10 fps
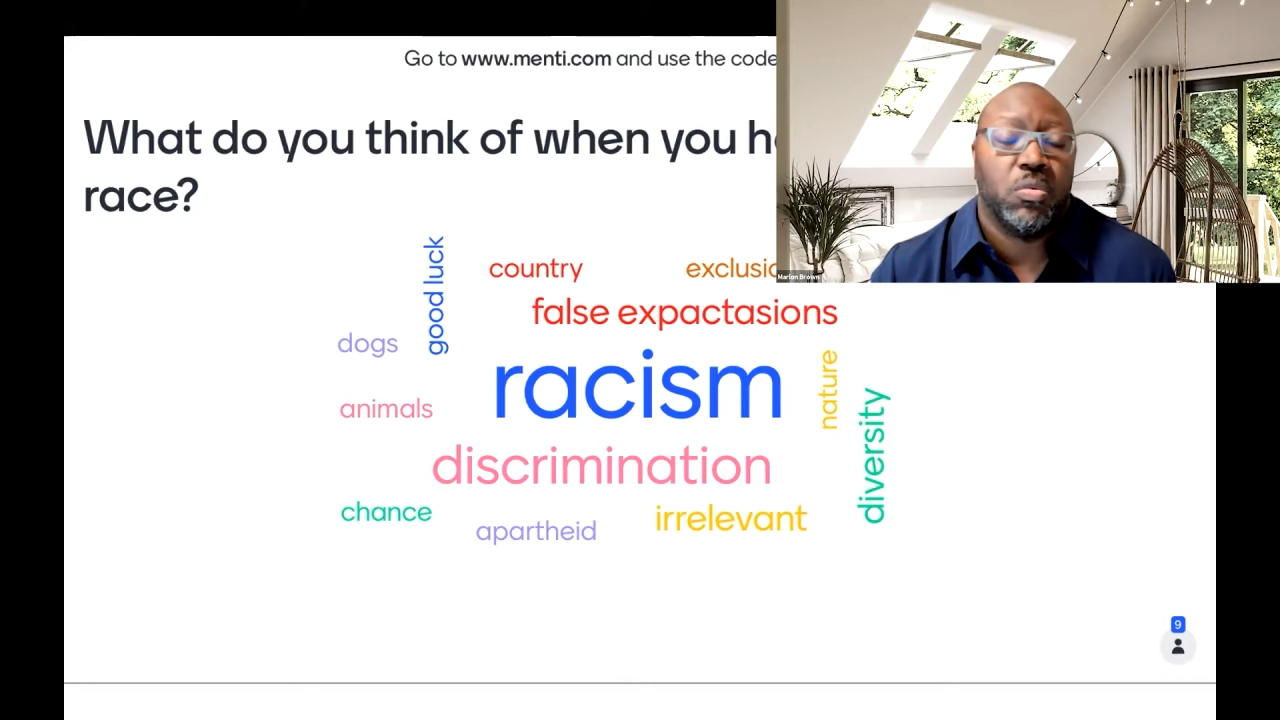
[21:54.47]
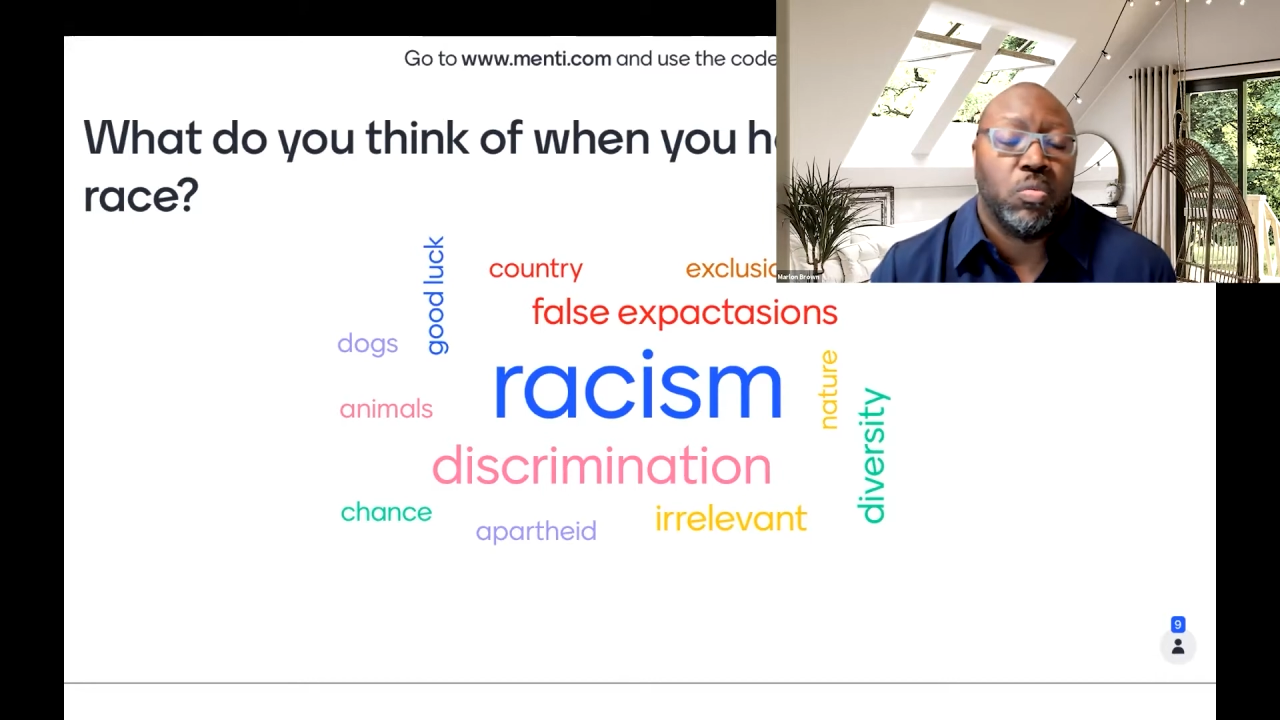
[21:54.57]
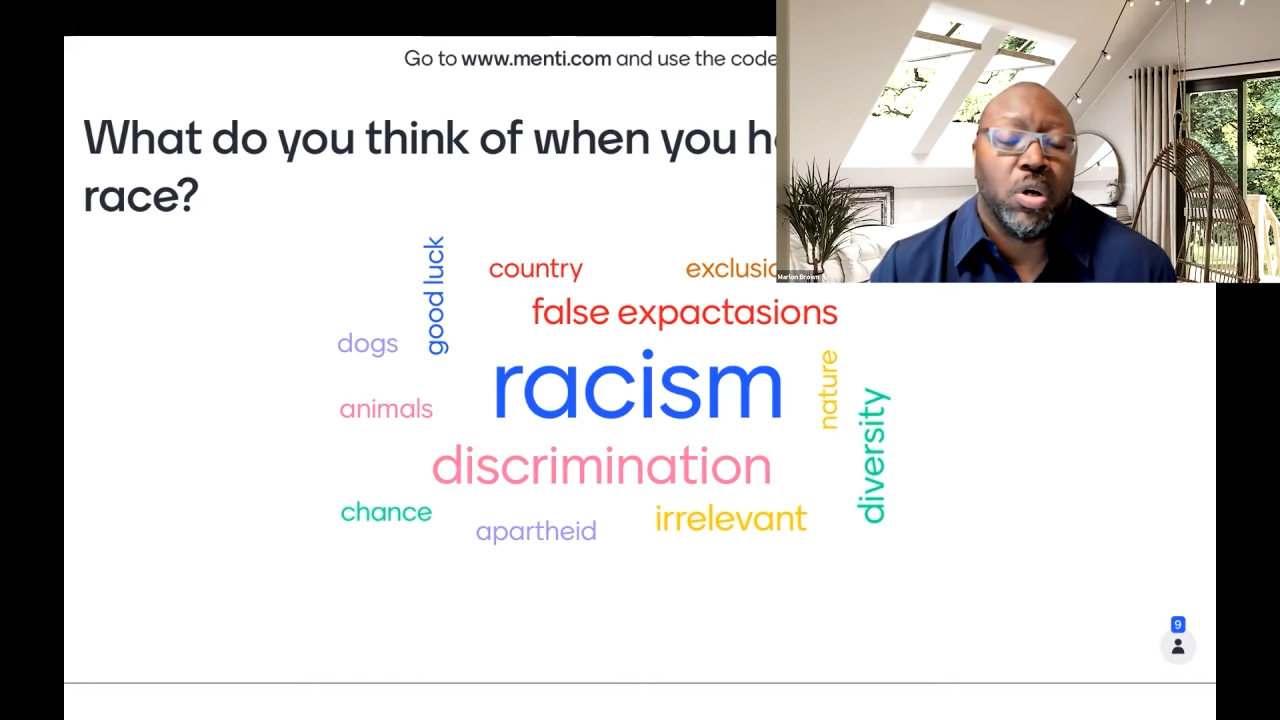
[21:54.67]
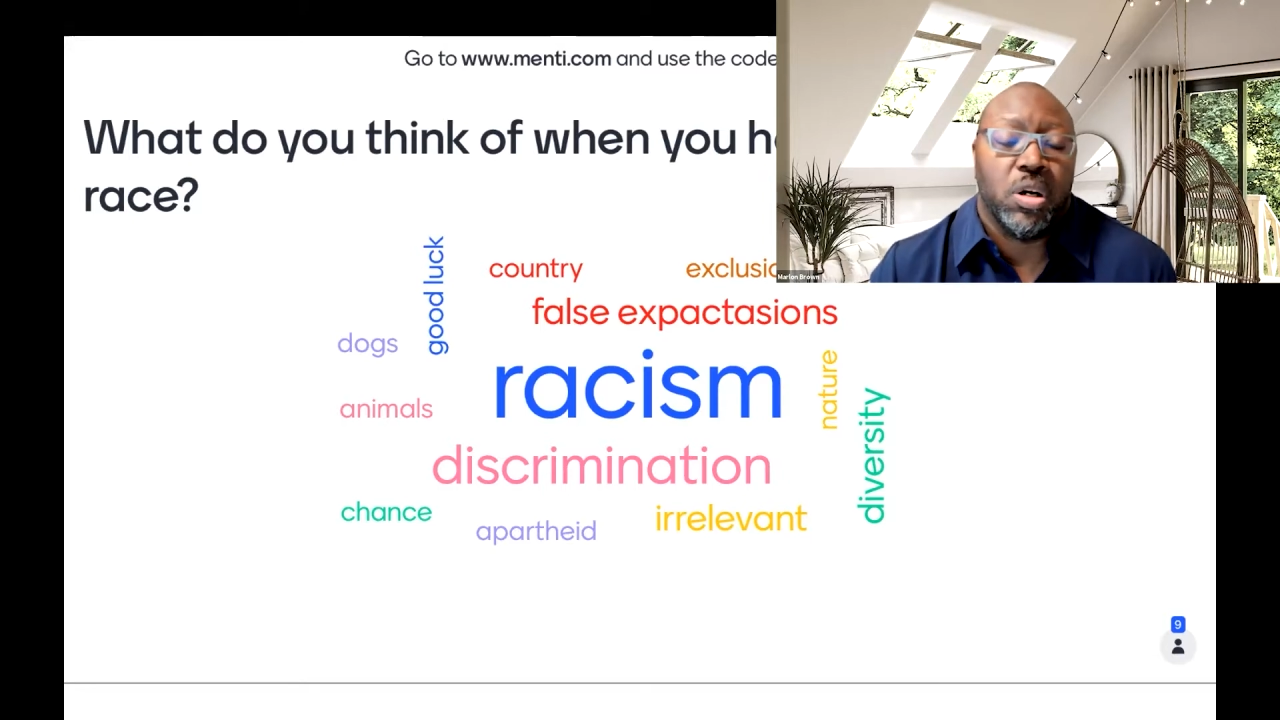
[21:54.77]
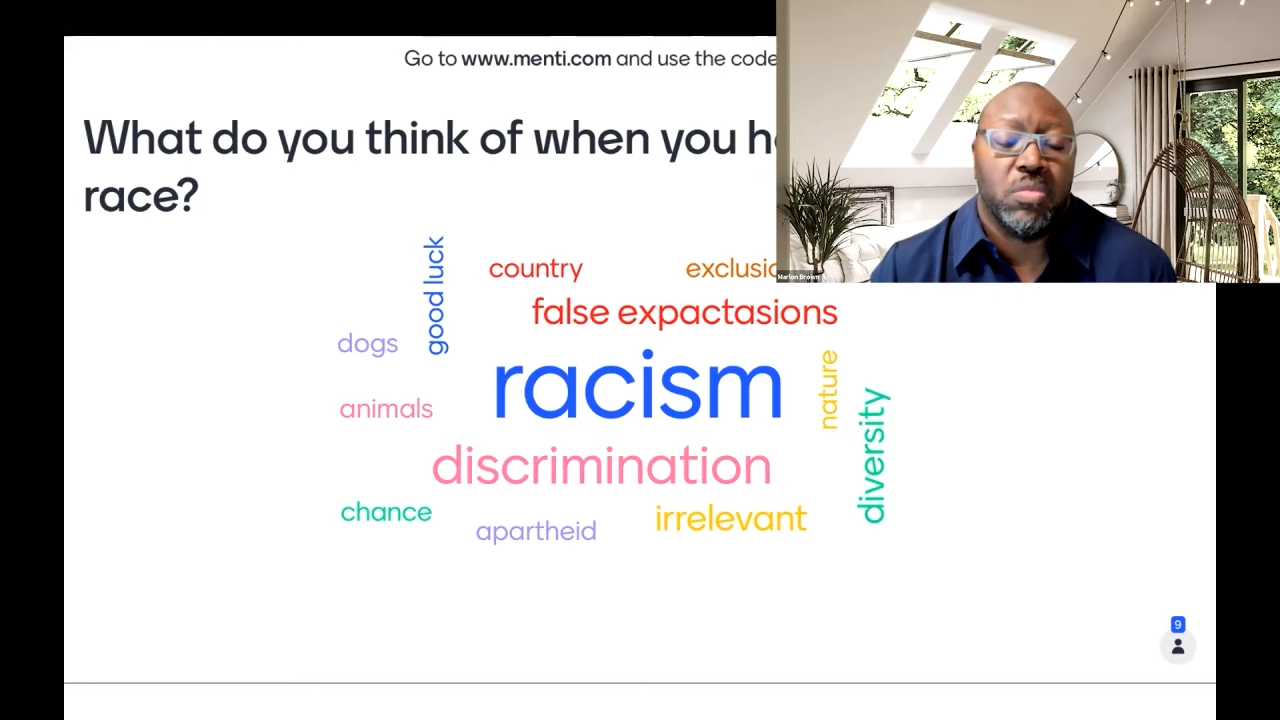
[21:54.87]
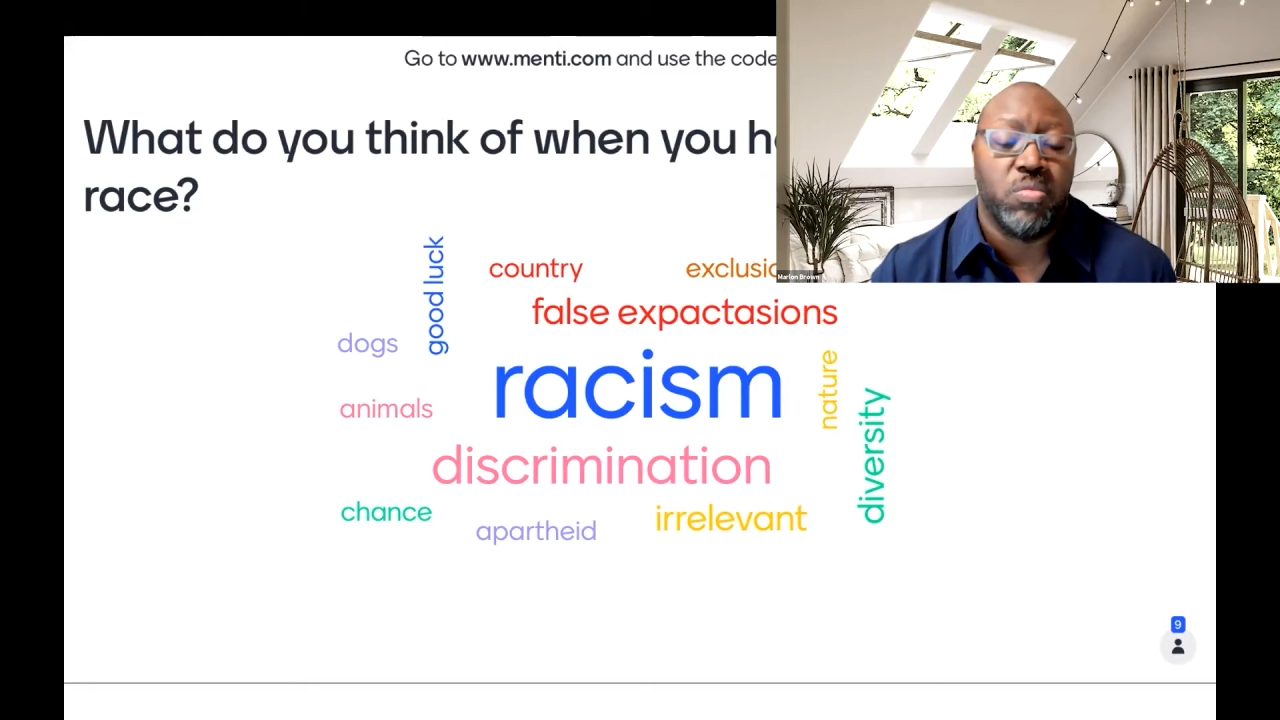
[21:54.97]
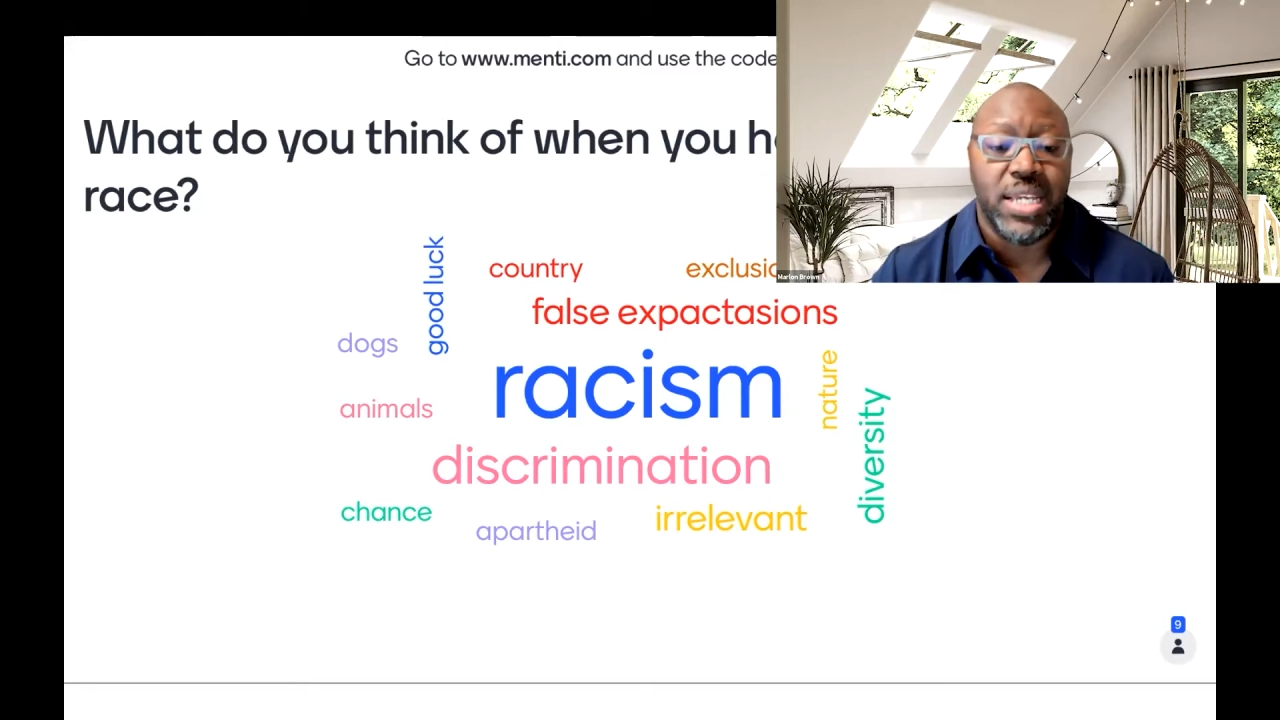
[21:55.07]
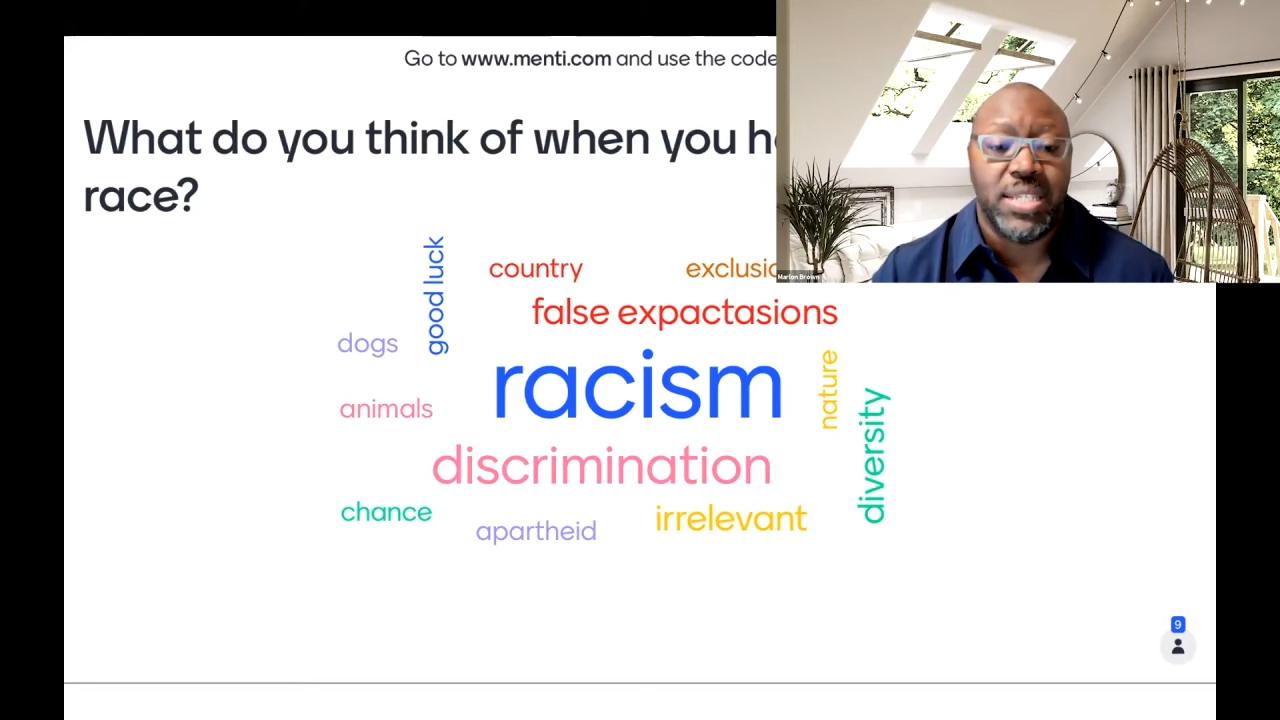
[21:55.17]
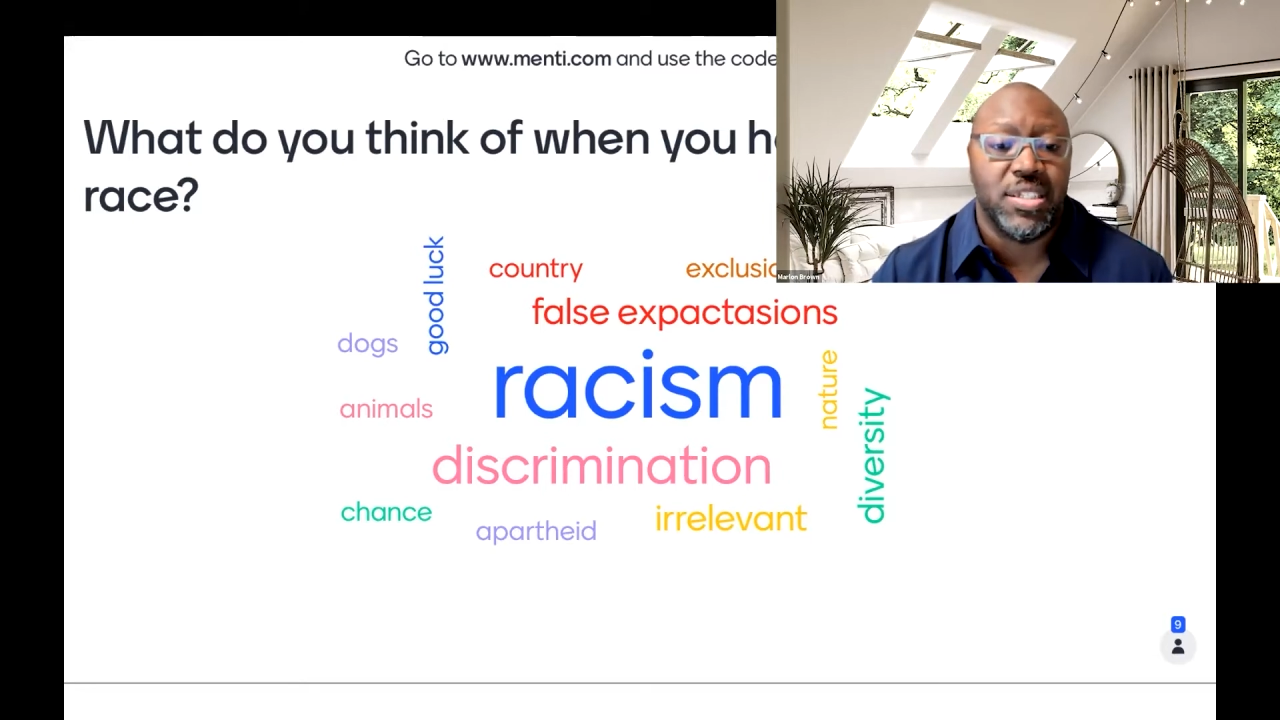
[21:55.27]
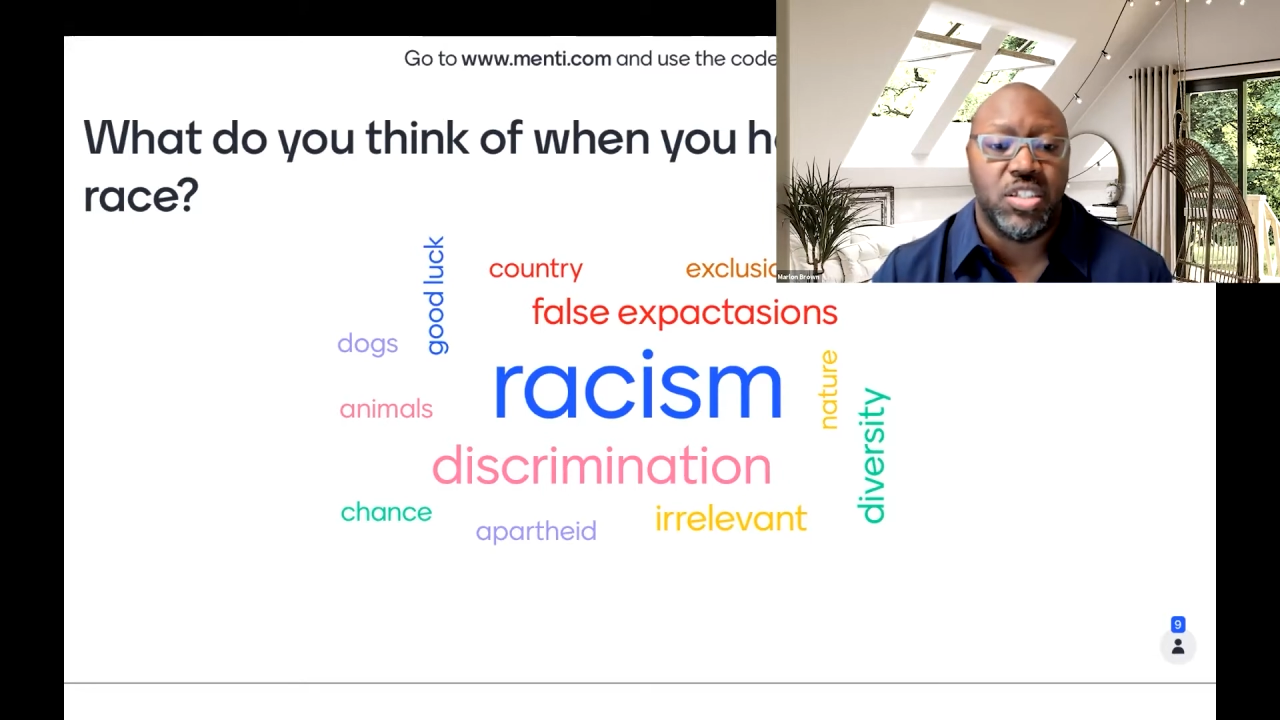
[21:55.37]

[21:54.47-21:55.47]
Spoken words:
word race